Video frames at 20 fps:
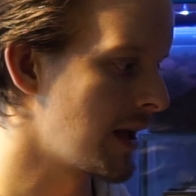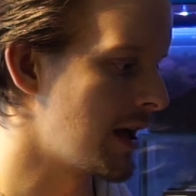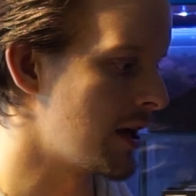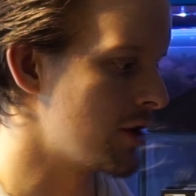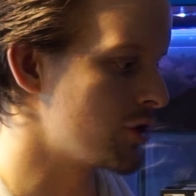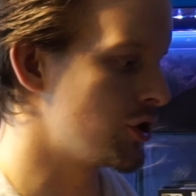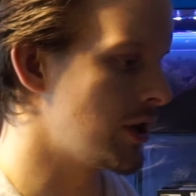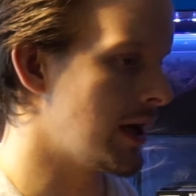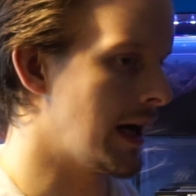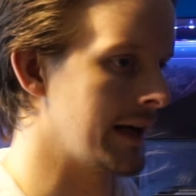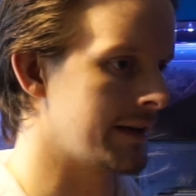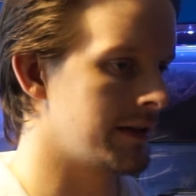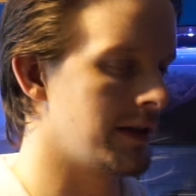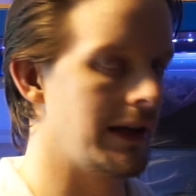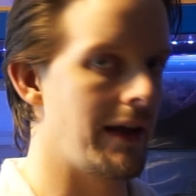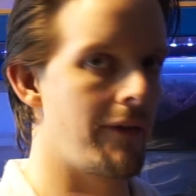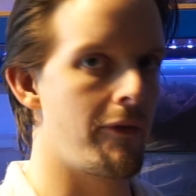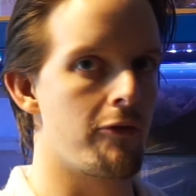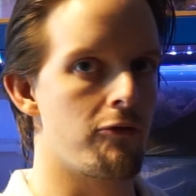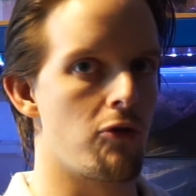She had to
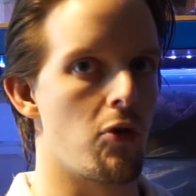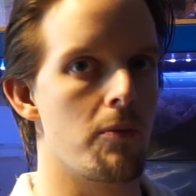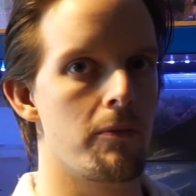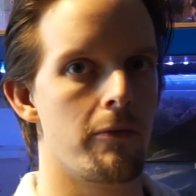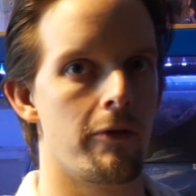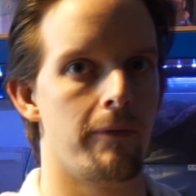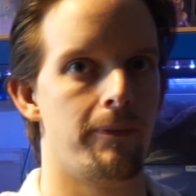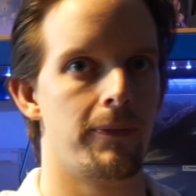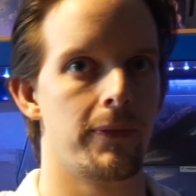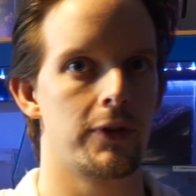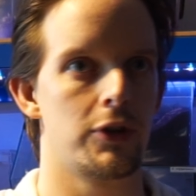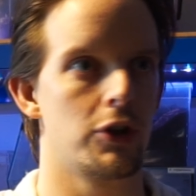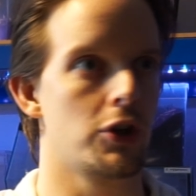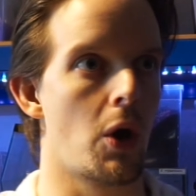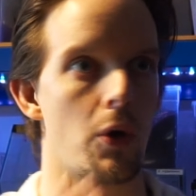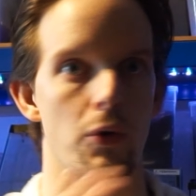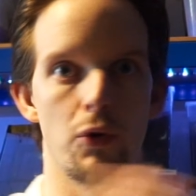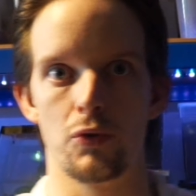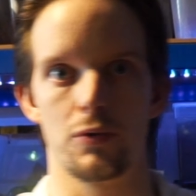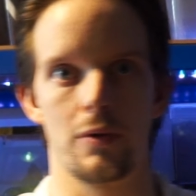leave the room to go
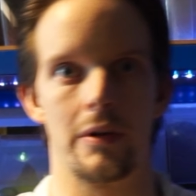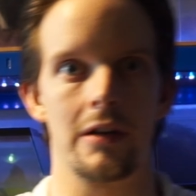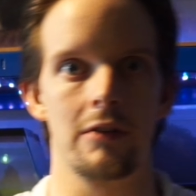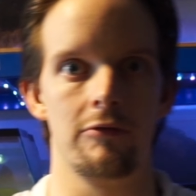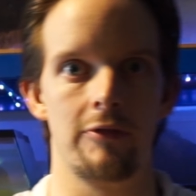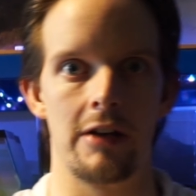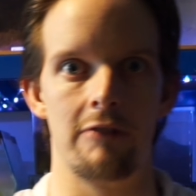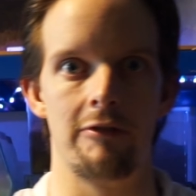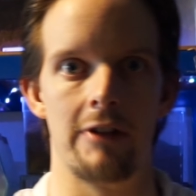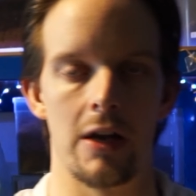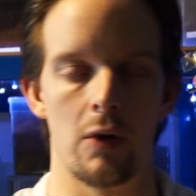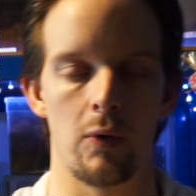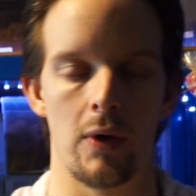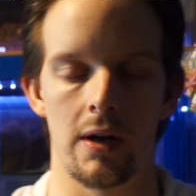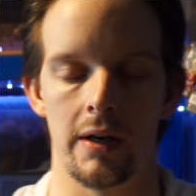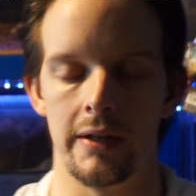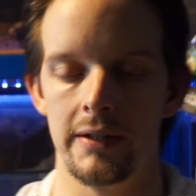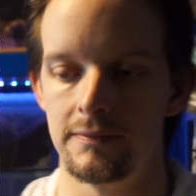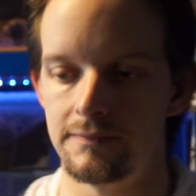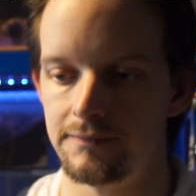and do something really quickly,